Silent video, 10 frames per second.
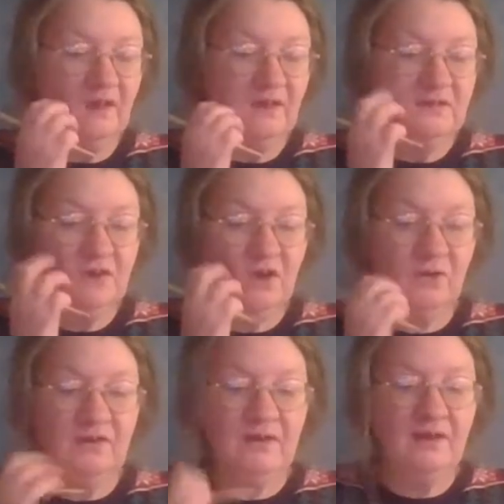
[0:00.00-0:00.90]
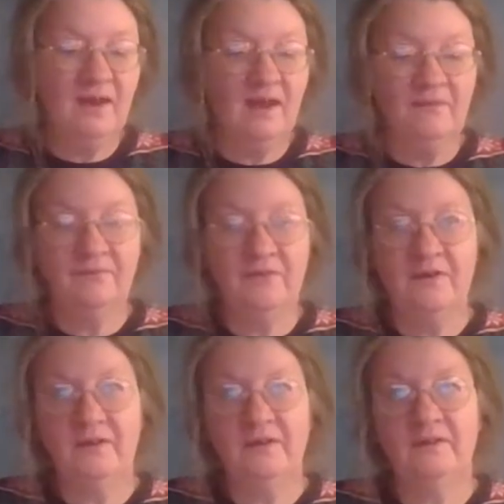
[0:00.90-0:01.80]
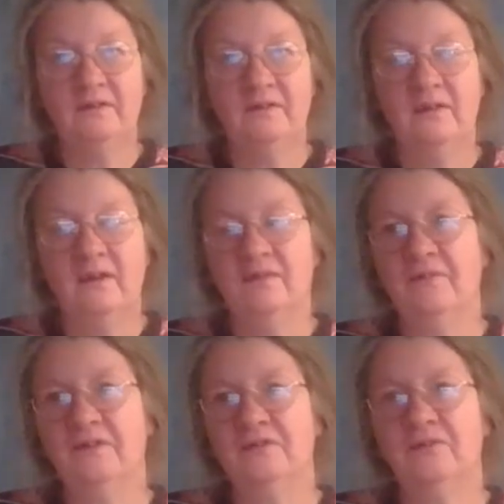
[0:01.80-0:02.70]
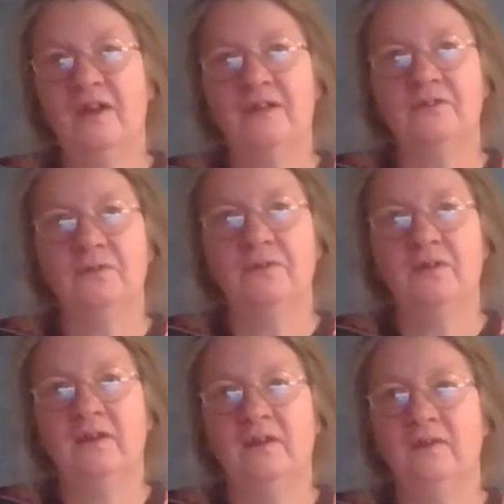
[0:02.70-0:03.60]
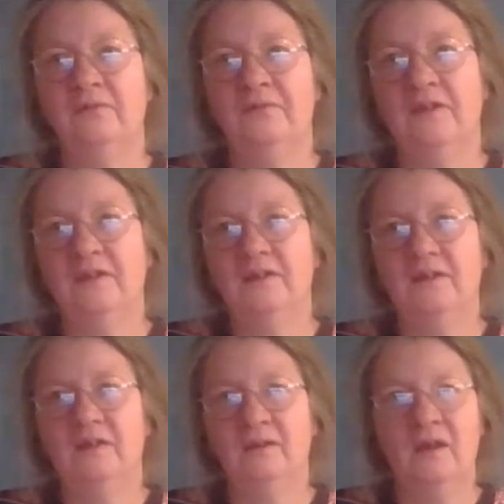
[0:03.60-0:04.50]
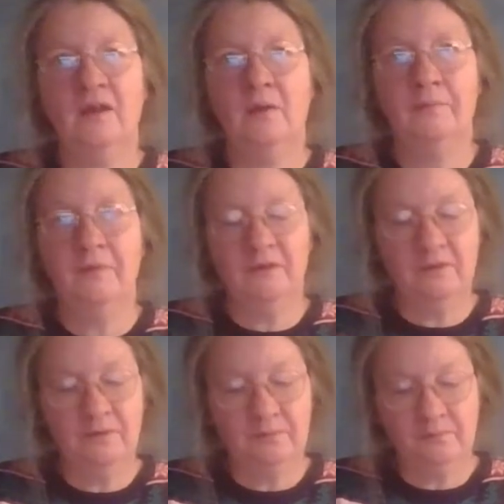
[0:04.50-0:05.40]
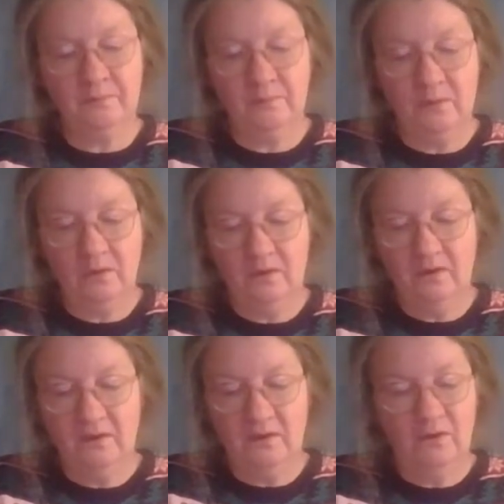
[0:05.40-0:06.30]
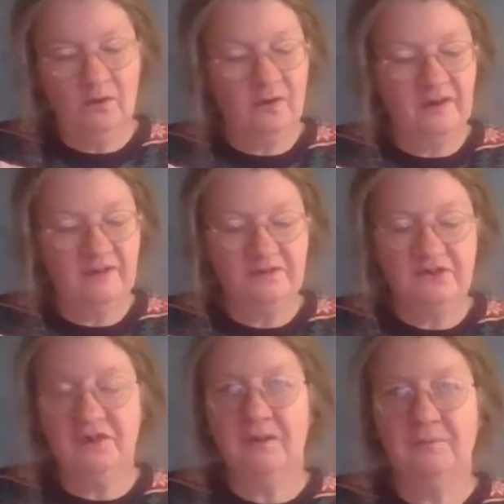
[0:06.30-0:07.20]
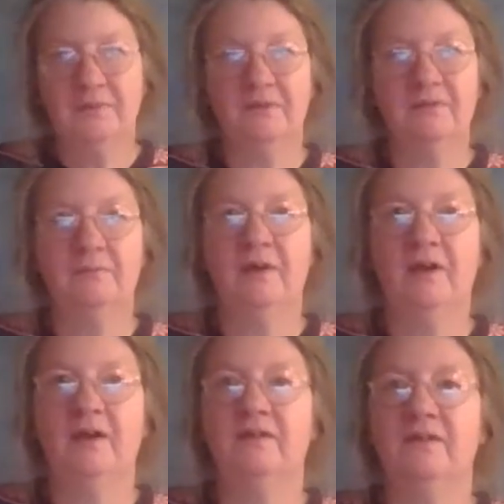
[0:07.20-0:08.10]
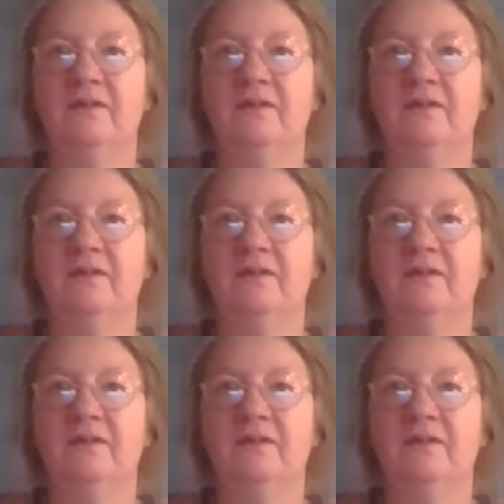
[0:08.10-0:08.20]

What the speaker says: So never try to cook anything in an aluminium or a cheap pot,